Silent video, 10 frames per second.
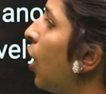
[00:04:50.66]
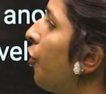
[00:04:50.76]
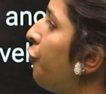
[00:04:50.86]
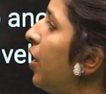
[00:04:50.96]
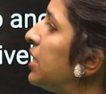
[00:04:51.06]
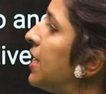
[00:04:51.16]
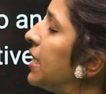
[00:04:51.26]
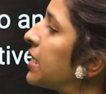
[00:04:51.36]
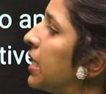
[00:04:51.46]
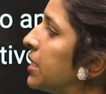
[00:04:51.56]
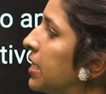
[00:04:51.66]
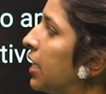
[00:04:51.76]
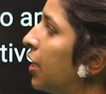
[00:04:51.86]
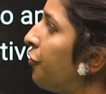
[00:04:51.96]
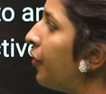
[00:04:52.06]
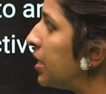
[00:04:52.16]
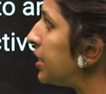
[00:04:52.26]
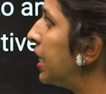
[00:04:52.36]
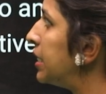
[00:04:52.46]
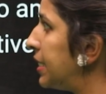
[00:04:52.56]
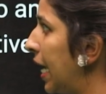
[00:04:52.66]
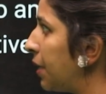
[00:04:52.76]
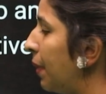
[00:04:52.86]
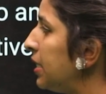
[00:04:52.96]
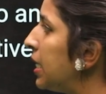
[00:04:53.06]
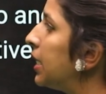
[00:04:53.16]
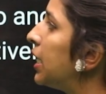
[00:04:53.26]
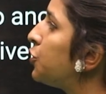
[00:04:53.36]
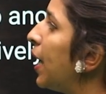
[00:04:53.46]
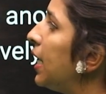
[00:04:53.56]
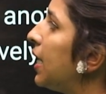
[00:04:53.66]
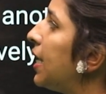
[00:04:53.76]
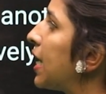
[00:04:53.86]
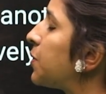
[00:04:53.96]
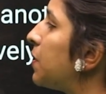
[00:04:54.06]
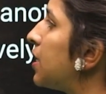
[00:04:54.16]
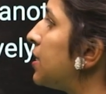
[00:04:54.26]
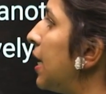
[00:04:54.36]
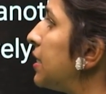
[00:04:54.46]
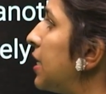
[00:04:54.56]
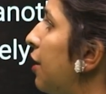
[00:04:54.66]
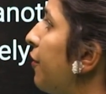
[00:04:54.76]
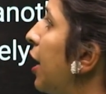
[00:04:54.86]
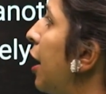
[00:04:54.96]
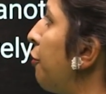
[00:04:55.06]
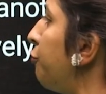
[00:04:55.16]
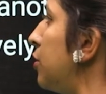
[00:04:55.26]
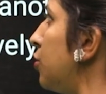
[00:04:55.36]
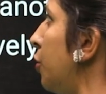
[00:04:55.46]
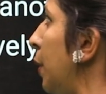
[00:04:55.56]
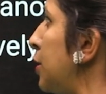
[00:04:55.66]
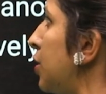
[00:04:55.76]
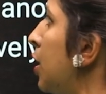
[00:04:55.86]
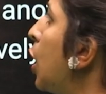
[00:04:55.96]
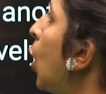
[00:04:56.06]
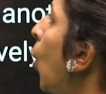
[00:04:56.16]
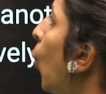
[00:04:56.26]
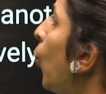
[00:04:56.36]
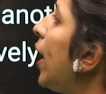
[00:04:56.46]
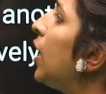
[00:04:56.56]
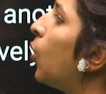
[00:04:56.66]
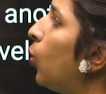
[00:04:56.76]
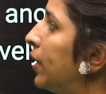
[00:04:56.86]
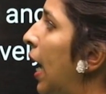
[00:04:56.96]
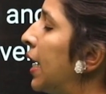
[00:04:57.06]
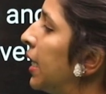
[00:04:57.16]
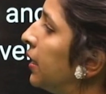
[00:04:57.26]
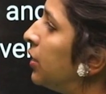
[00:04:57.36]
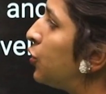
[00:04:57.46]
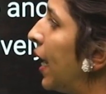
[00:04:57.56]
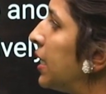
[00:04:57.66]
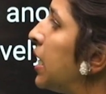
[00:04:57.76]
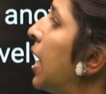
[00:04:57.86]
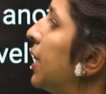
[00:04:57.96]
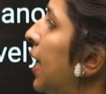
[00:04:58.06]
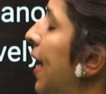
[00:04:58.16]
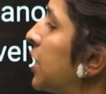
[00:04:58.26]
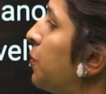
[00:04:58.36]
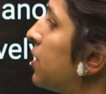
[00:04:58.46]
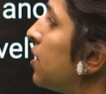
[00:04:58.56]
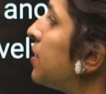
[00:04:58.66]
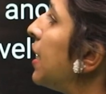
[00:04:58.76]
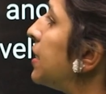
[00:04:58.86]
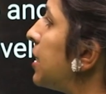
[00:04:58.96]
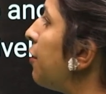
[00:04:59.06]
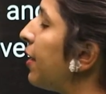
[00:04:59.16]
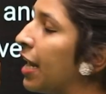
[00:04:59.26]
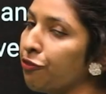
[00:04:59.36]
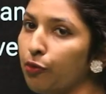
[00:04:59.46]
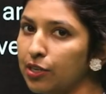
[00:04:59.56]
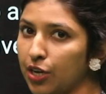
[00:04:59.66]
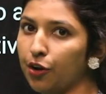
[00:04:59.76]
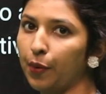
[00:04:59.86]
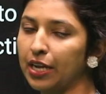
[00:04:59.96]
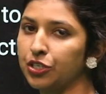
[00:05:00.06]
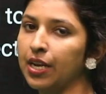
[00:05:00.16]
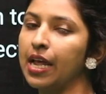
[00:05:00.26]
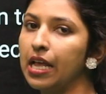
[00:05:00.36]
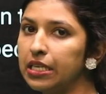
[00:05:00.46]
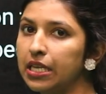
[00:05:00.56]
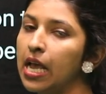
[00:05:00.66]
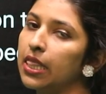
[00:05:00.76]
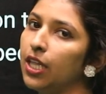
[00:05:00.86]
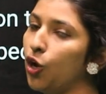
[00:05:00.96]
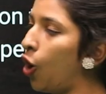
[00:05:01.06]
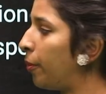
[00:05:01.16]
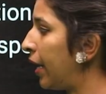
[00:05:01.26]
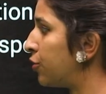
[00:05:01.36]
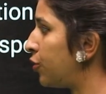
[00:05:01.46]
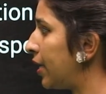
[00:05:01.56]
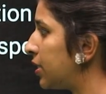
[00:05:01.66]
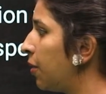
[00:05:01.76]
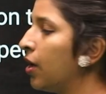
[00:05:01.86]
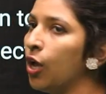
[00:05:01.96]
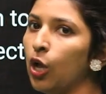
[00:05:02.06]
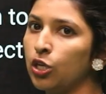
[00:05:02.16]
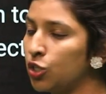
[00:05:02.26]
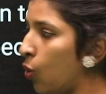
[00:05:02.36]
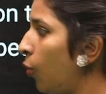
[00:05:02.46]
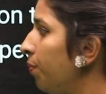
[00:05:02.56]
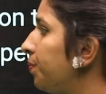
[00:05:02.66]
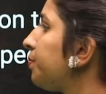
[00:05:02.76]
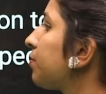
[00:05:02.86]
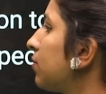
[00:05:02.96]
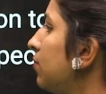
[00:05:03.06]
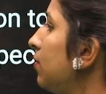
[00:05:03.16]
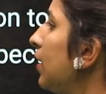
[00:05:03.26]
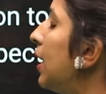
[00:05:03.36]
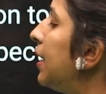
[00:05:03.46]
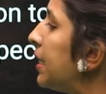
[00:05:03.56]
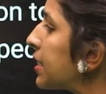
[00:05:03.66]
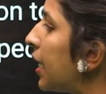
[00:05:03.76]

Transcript: First, let's consider the first statement, the trait that expresses itself in F1 generation. we know that the trait that expresses itself in F1 generation is the dominant trait. So let's